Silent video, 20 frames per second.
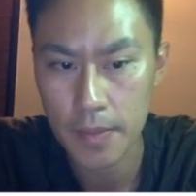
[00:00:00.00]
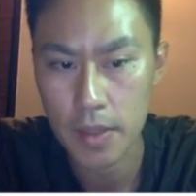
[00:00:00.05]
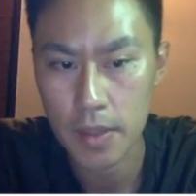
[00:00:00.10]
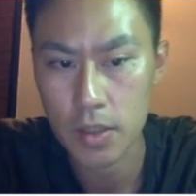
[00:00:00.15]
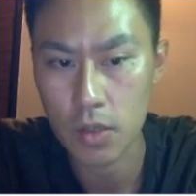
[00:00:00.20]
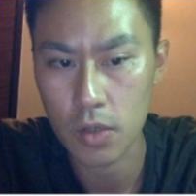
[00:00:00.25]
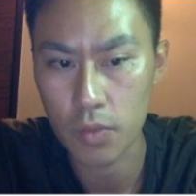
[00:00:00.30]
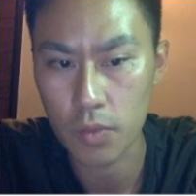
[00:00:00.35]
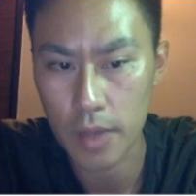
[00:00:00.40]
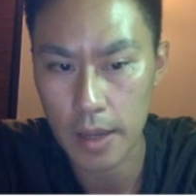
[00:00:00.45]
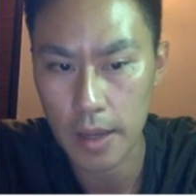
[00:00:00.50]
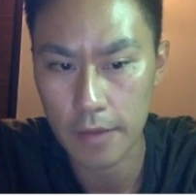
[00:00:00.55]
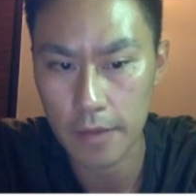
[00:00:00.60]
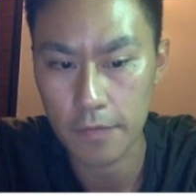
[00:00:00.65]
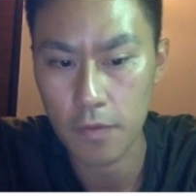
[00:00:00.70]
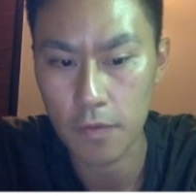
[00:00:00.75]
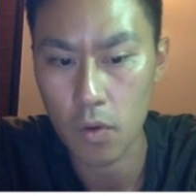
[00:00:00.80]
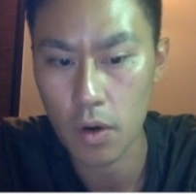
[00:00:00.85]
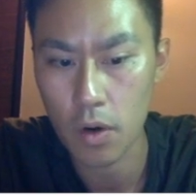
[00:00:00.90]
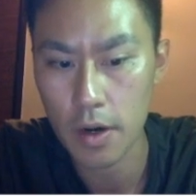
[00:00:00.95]
So we have
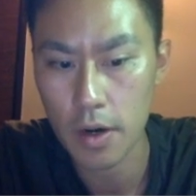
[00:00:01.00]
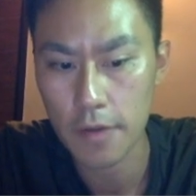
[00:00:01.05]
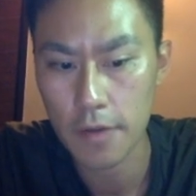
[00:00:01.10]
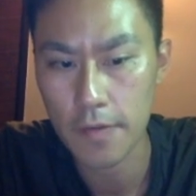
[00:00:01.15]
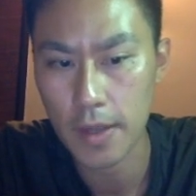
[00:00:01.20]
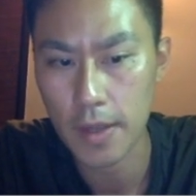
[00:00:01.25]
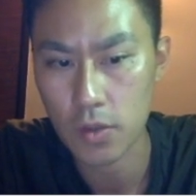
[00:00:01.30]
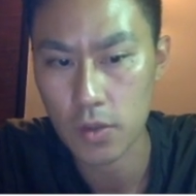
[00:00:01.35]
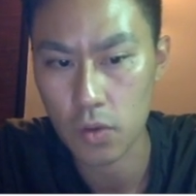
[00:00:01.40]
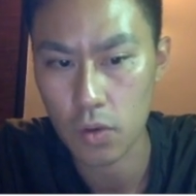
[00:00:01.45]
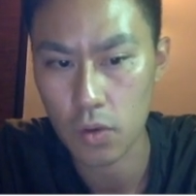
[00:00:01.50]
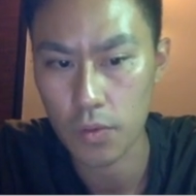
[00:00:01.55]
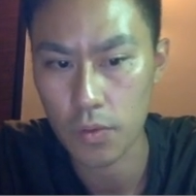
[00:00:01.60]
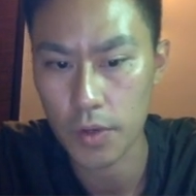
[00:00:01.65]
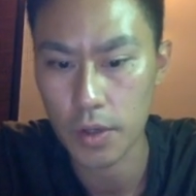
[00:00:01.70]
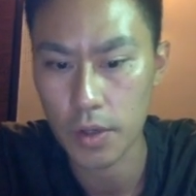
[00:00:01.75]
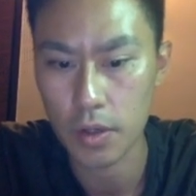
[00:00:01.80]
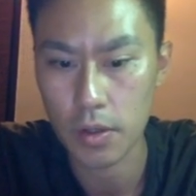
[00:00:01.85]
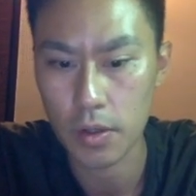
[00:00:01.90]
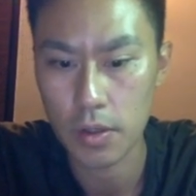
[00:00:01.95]
4
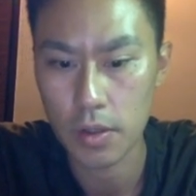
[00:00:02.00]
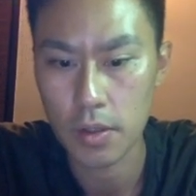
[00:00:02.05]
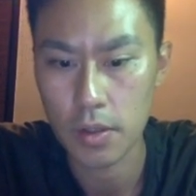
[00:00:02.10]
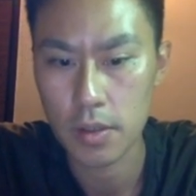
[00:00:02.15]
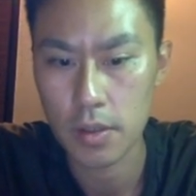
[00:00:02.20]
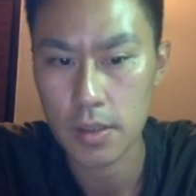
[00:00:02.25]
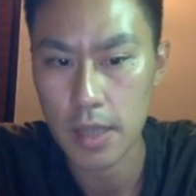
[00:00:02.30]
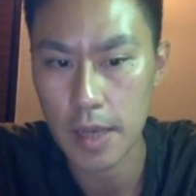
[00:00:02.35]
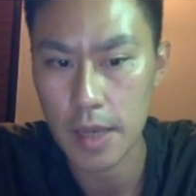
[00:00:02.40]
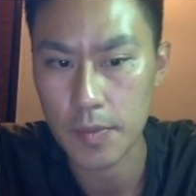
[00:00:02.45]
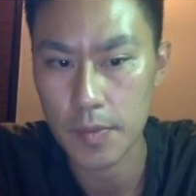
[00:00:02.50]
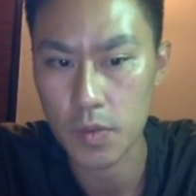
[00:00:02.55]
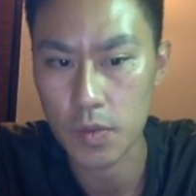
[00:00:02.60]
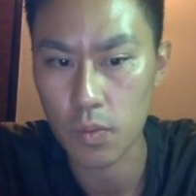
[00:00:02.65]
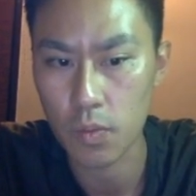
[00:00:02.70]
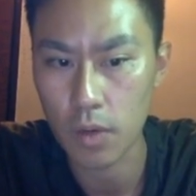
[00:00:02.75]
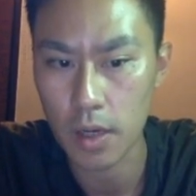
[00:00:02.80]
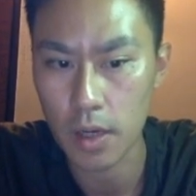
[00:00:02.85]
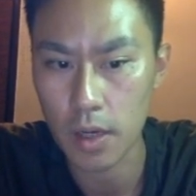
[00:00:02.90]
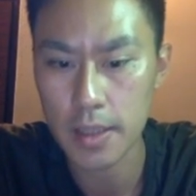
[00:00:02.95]
factorial times
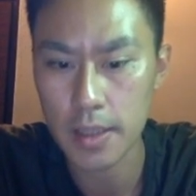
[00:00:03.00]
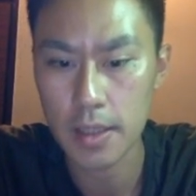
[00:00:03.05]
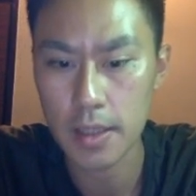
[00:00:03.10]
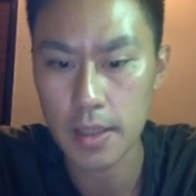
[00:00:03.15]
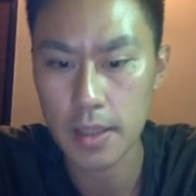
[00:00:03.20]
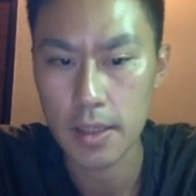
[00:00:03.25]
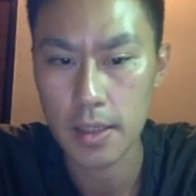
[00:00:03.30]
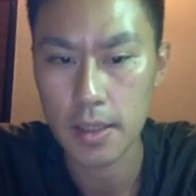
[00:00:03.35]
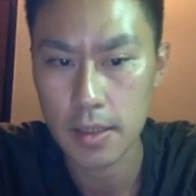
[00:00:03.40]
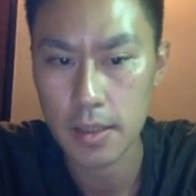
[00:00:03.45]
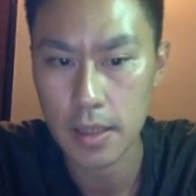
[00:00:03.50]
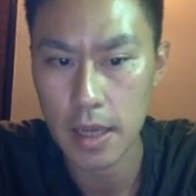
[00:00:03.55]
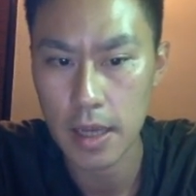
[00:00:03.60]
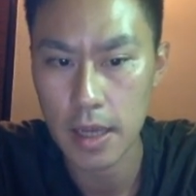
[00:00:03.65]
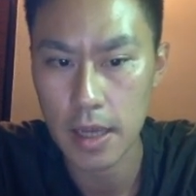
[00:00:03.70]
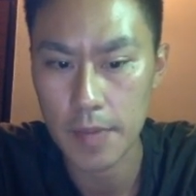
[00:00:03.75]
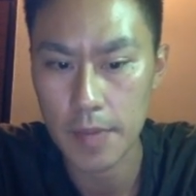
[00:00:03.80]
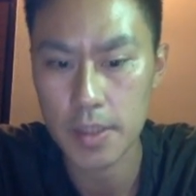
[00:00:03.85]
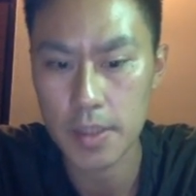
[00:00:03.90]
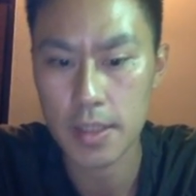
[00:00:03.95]
1
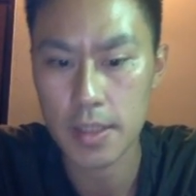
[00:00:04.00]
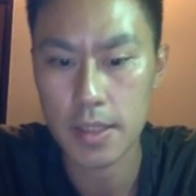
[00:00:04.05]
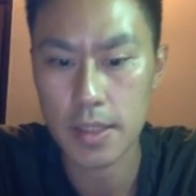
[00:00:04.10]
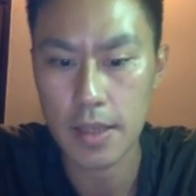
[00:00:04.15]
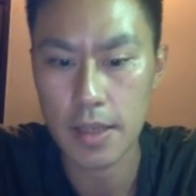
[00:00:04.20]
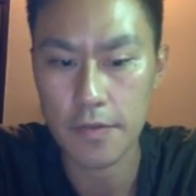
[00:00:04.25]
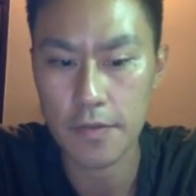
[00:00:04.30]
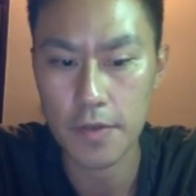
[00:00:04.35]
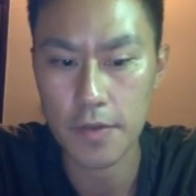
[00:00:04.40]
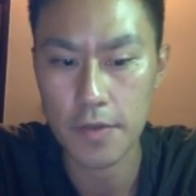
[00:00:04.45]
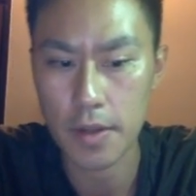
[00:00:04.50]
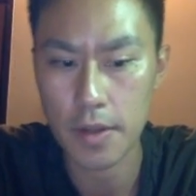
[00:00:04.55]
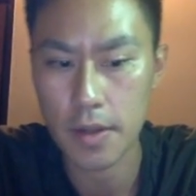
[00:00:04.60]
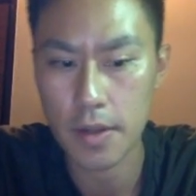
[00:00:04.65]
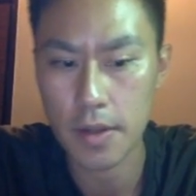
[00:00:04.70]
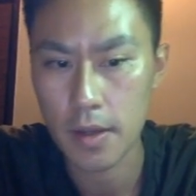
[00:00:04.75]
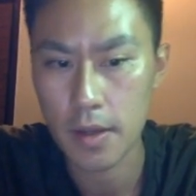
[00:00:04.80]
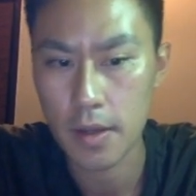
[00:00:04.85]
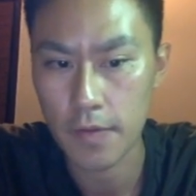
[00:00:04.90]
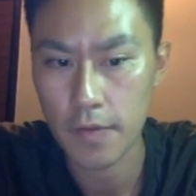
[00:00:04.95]
times 7
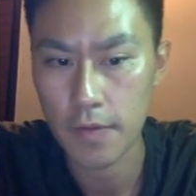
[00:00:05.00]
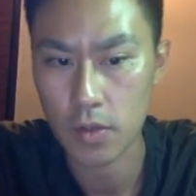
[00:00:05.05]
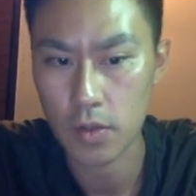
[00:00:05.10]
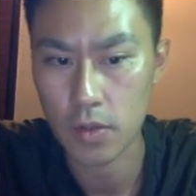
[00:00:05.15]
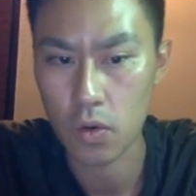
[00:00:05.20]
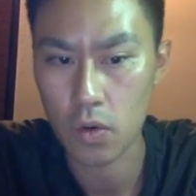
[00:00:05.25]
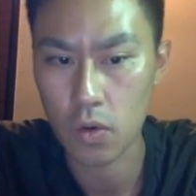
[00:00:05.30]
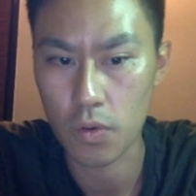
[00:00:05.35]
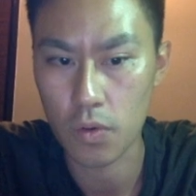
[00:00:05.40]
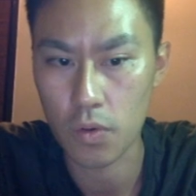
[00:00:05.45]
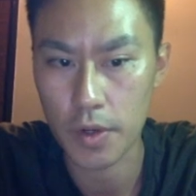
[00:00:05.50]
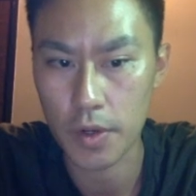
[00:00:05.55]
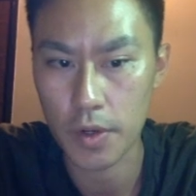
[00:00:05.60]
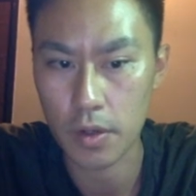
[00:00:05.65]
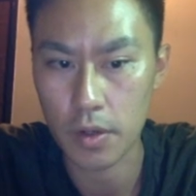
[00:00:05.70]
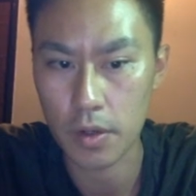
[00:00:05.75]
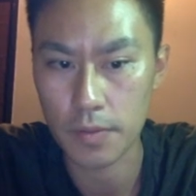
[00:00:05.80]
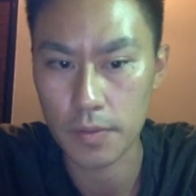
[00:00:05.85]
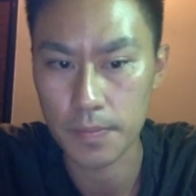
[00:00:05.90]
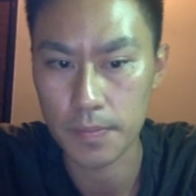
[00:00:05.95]

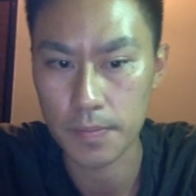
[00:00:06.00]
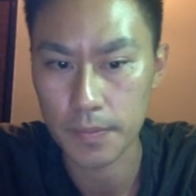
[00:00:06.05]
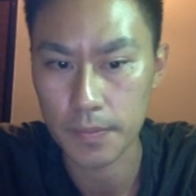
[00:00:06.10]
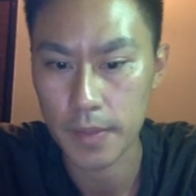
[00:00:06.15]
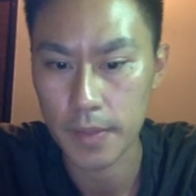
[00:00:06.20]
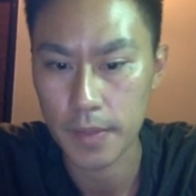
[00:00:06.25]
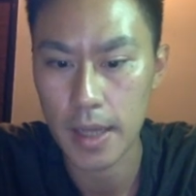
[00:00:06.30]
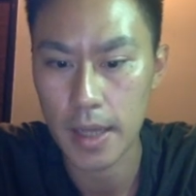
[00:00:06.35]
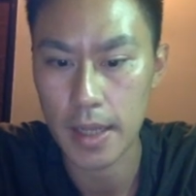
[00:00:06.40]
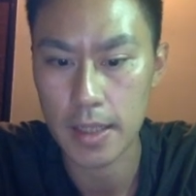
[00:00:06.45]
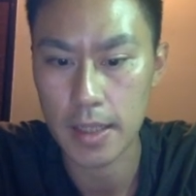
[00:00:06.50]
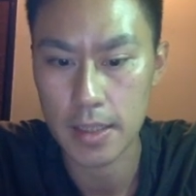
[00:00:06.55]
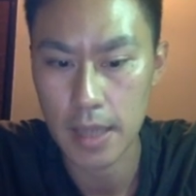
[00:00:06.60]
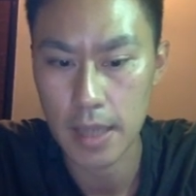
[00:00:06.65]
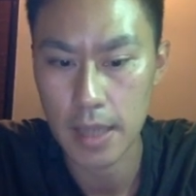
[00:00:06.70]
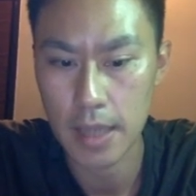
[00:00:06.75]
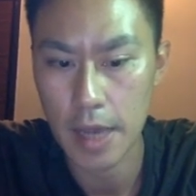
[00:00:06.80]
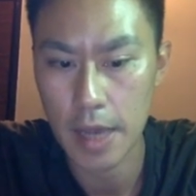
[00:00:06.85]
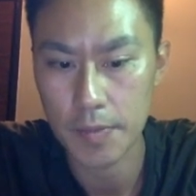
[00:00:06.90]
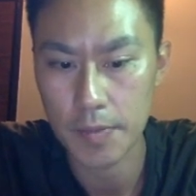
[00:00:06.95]
factorial and then
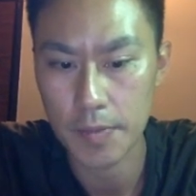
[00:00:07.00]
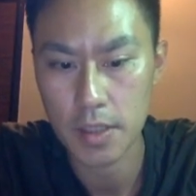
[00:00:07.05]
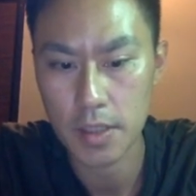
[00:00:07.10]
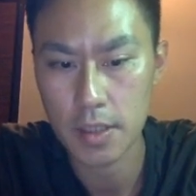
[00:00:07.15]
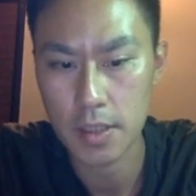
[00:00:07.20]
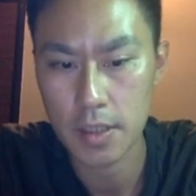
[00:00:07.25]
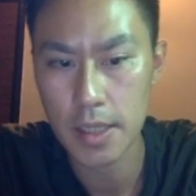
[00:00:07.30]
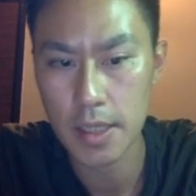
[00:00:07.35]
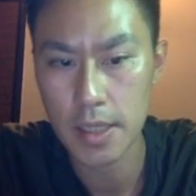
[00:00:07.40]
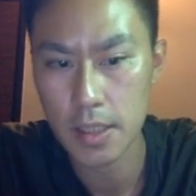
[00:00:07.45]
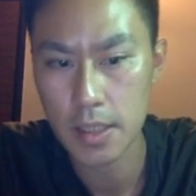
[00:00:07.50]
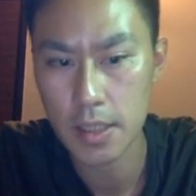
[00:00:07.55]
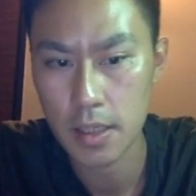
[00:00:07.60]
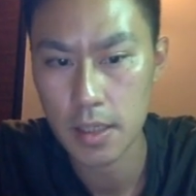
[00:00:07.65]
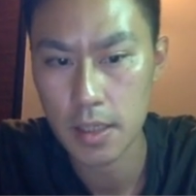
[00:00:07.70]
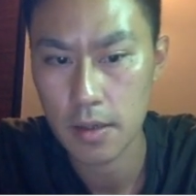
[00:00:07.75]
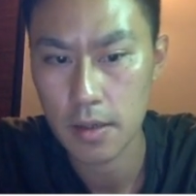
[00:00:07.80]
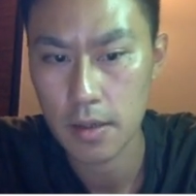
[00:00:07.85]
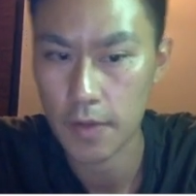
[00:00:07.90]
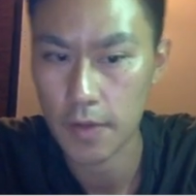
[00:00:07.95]
times 6
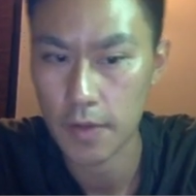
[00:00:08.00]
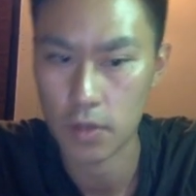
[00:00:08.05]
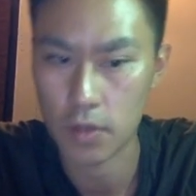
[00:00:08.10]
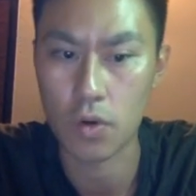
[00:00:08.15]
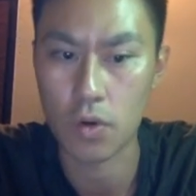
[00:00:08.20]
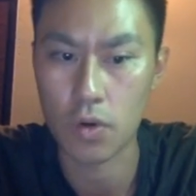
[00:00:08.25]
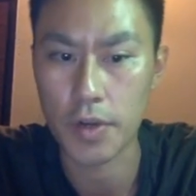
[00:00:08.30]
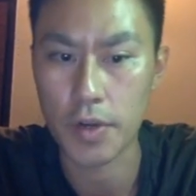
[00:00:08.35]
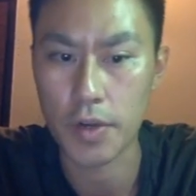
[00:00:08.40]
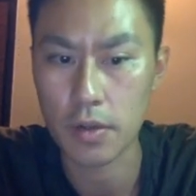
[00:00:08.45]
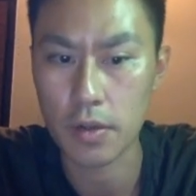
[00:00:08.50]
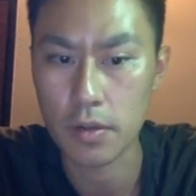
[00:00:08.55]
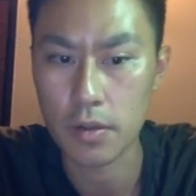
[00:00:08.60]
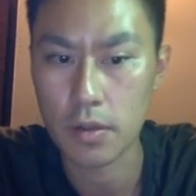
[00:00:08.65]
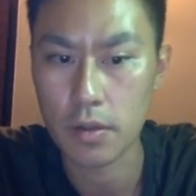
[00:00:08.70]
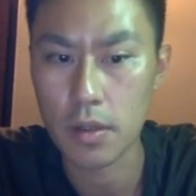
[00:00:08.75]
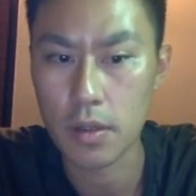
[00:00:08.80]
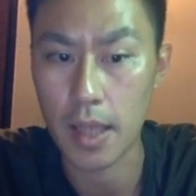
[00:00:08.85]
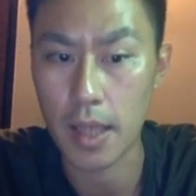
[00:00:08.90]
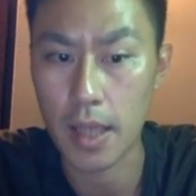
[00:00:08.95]
factorial.
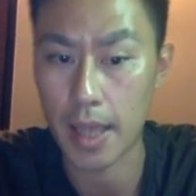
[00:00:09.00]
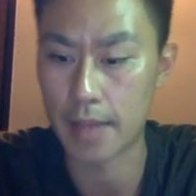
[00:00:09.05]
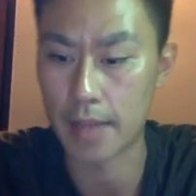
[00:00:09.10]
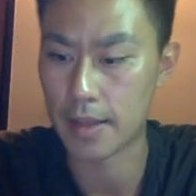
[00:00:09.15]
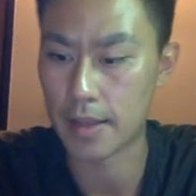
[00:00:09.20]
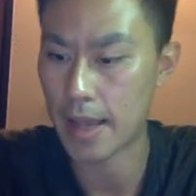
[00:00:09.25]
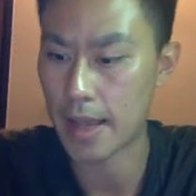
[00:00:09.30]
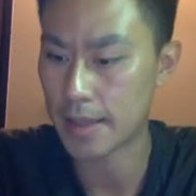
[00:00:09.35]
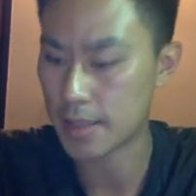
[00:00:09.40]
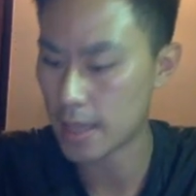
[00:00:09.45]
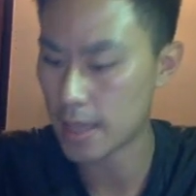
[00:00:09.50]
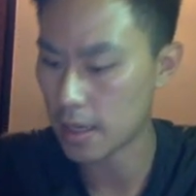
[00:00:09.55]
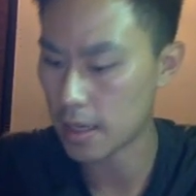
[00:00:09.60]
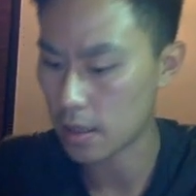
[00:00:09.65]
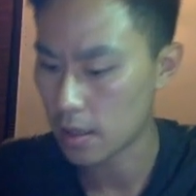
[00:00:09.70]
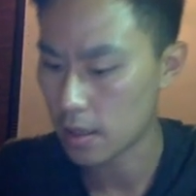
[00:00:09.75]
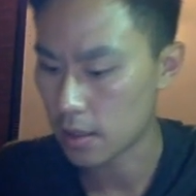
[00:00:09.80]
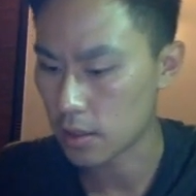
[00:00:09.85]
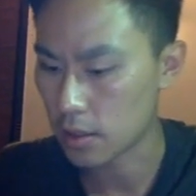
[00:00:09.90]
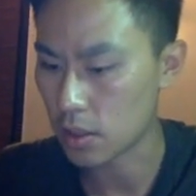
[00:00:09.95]
And that's
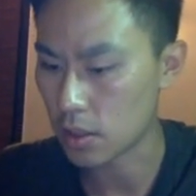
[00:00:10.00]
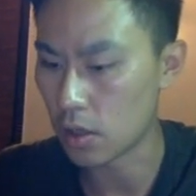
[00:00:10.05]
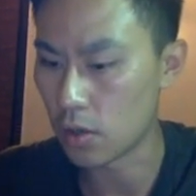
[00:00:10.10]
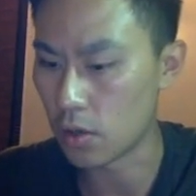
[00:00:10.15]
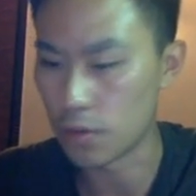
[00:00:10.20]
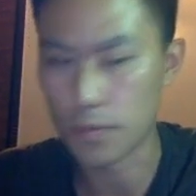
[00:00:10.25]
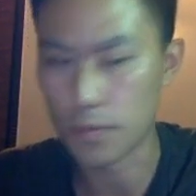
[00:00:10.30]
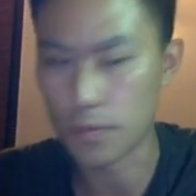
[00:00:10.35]
it. So